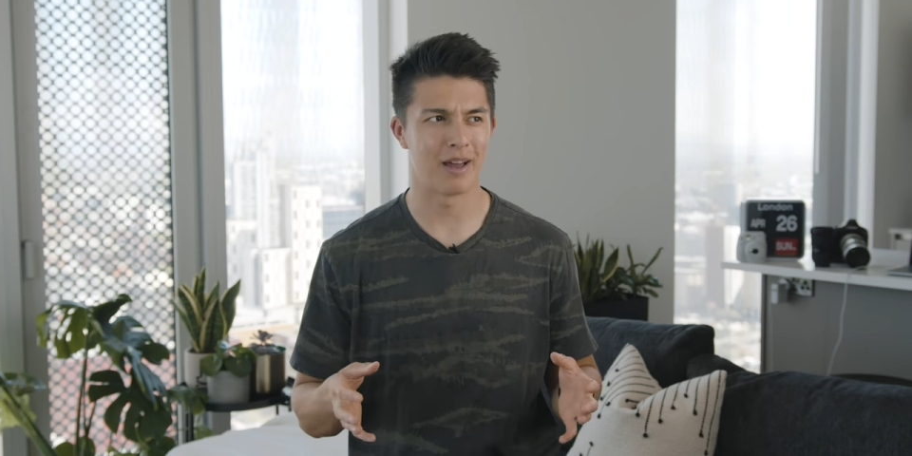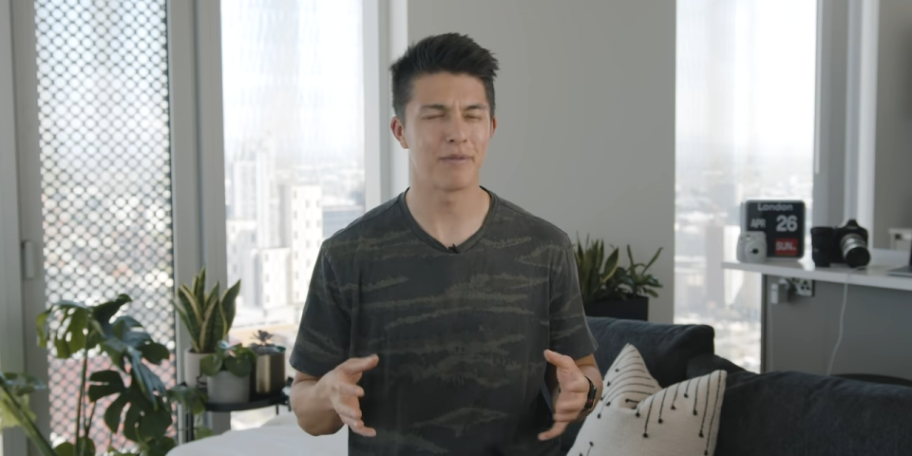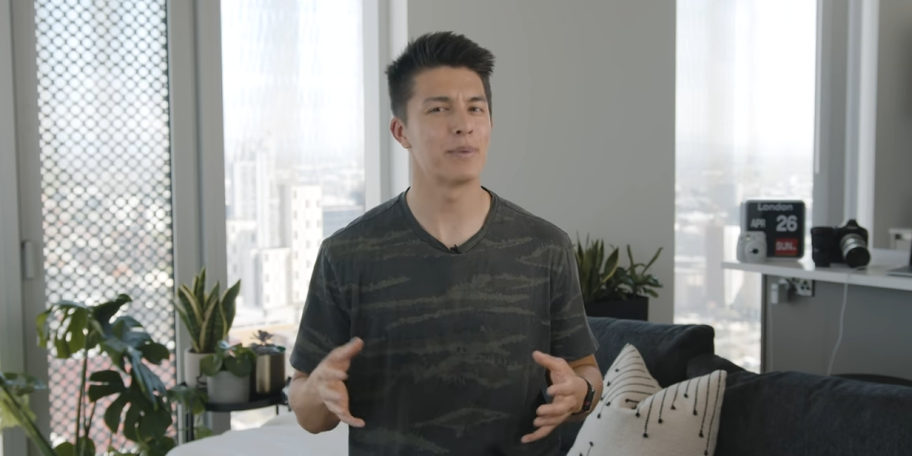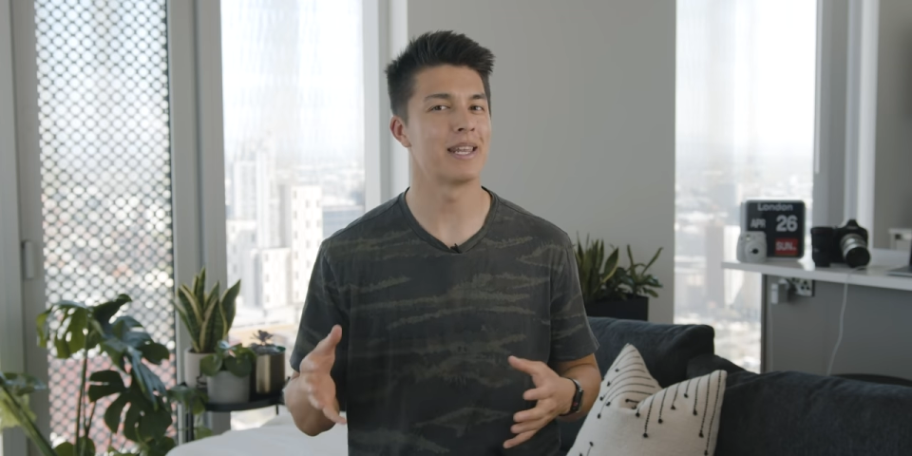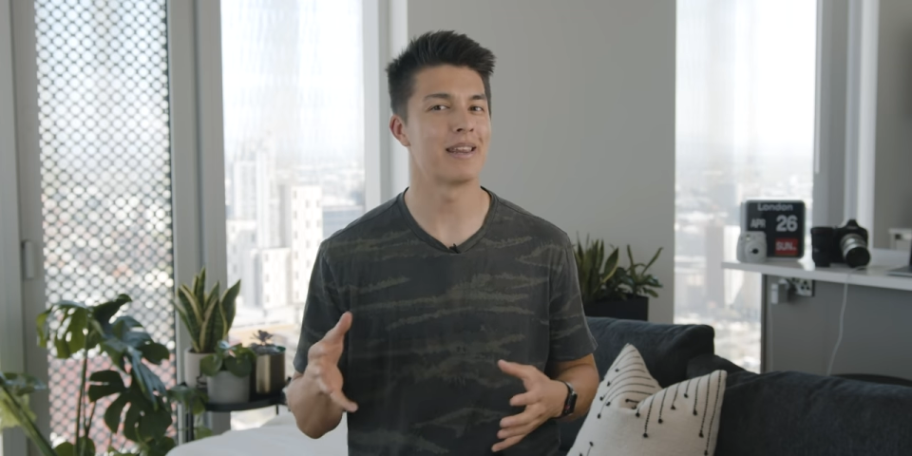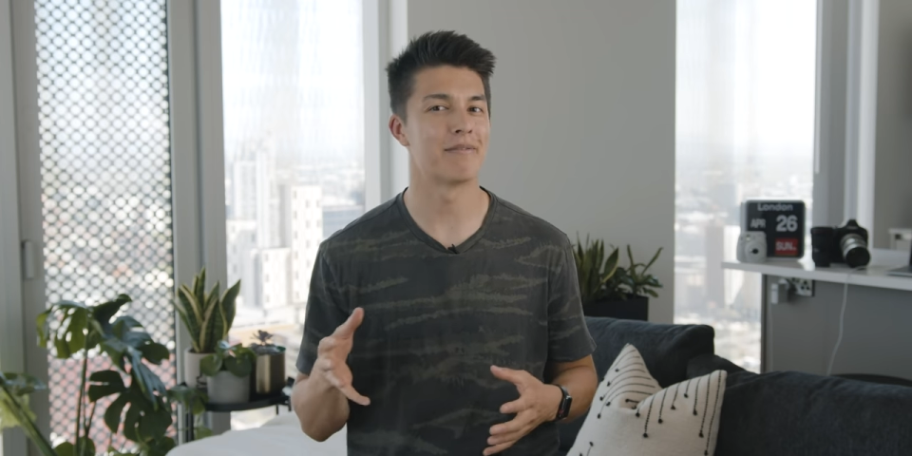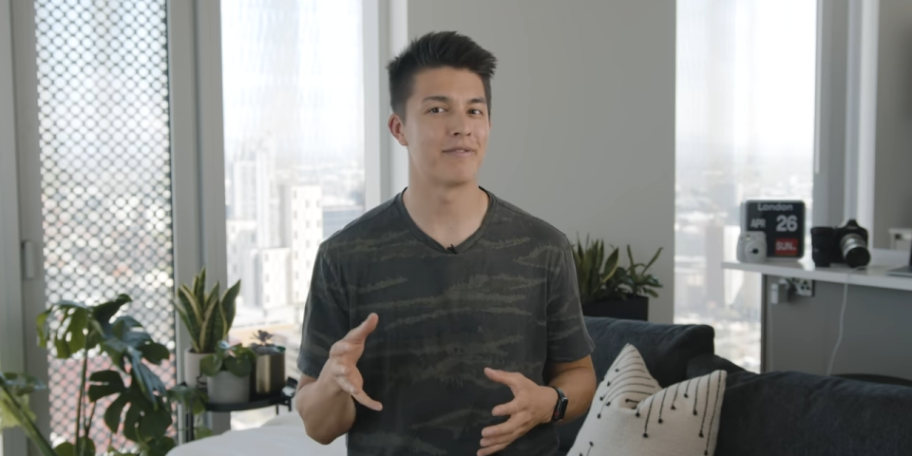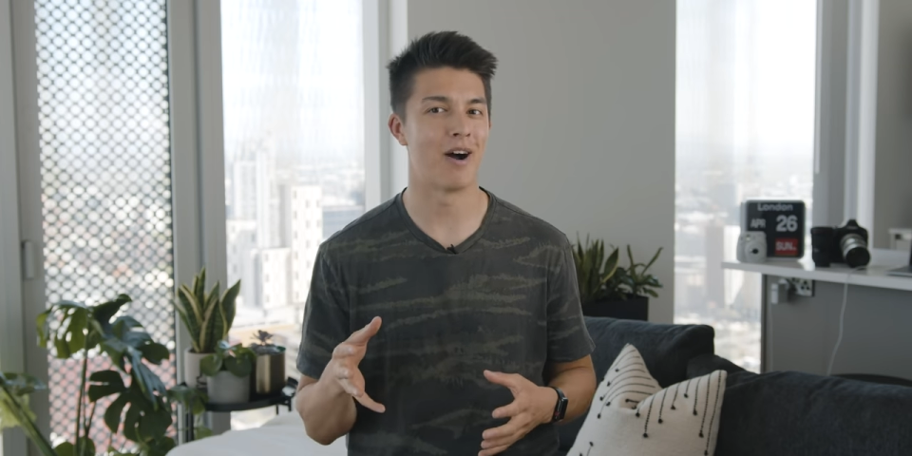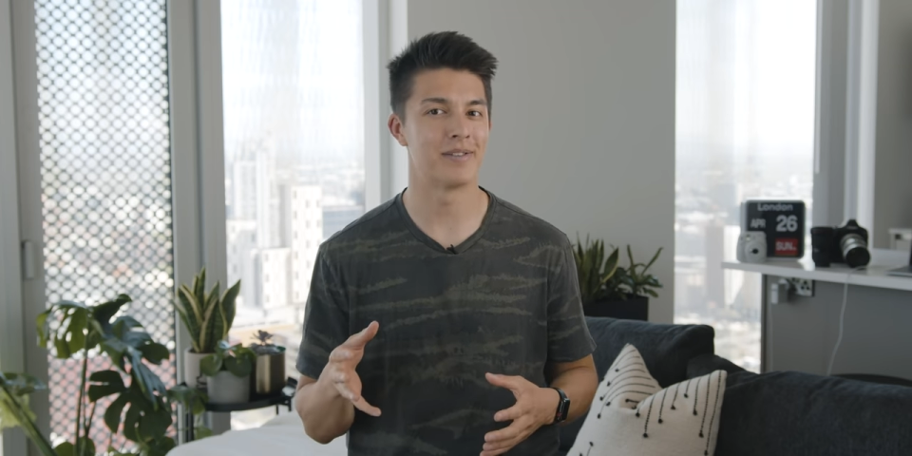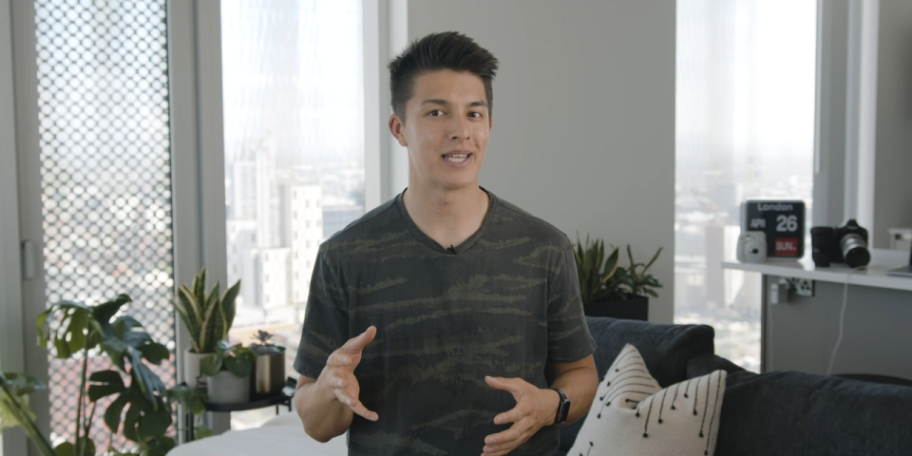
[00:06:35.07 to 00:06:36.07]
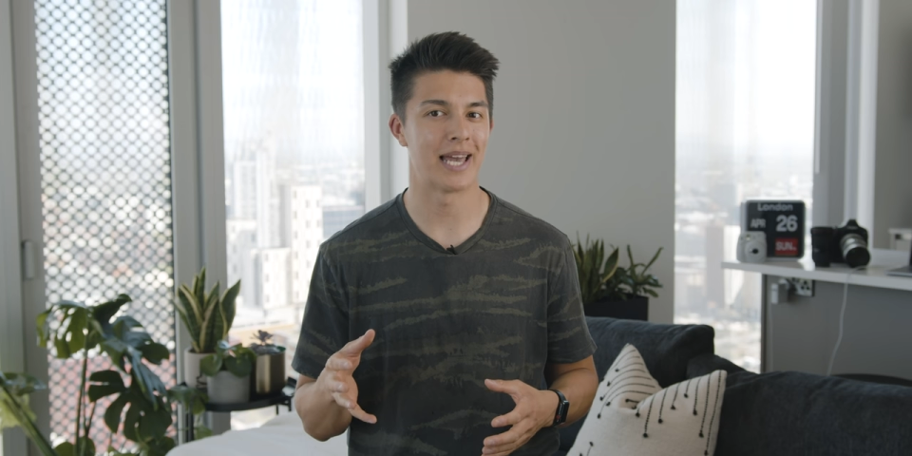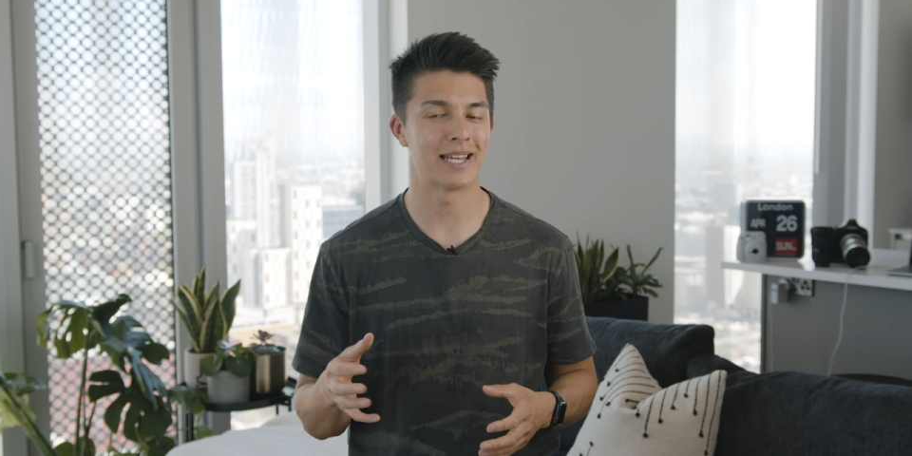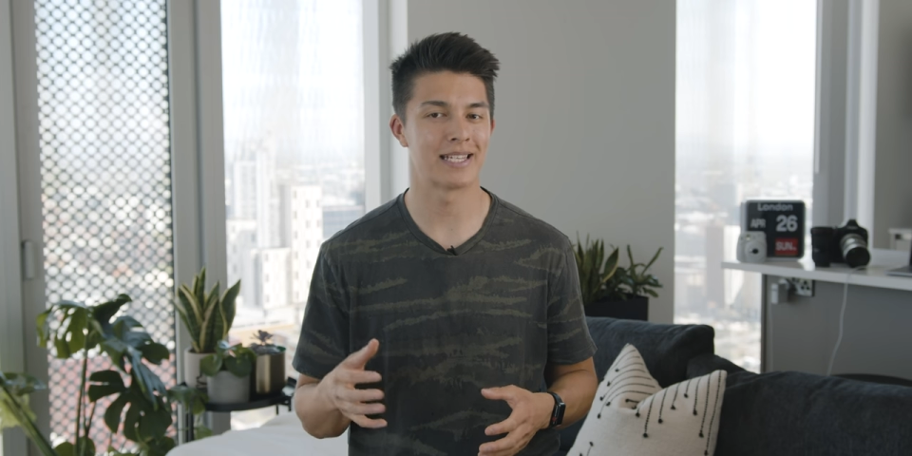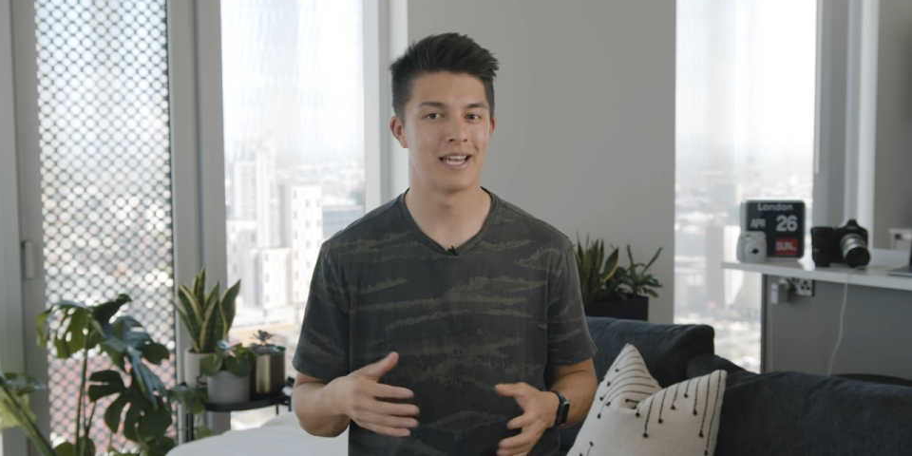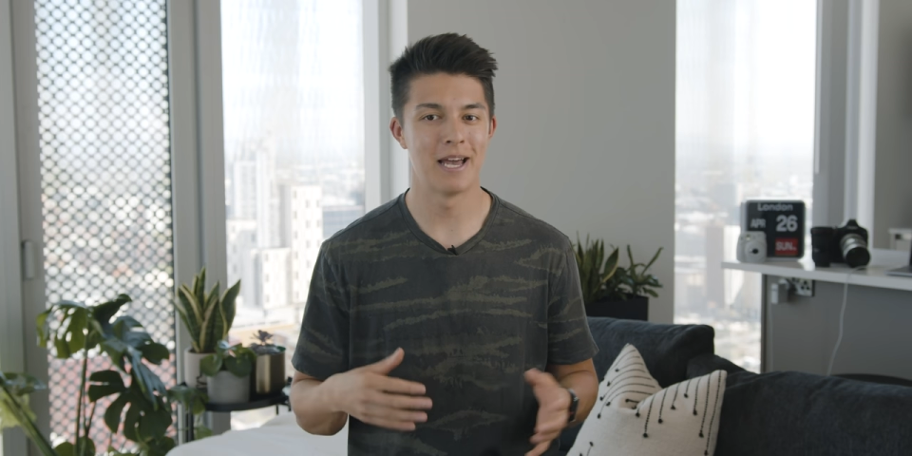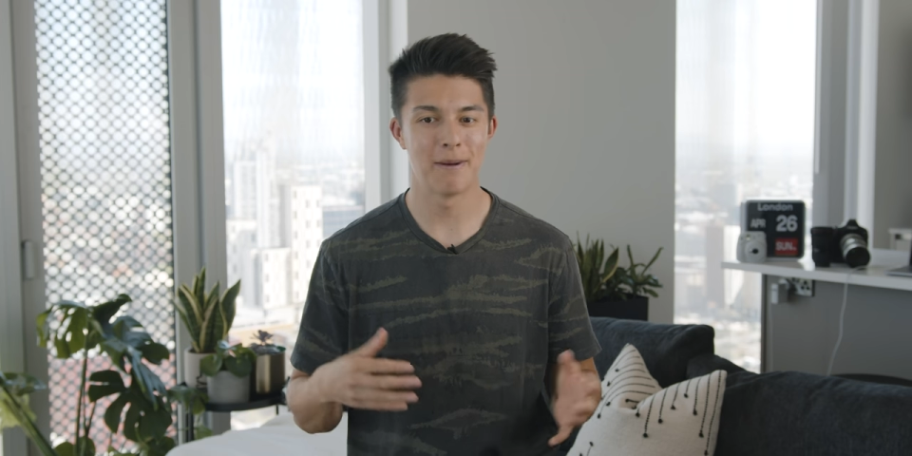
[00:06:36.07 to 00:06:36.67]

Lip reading: I think we did it in 5 takes,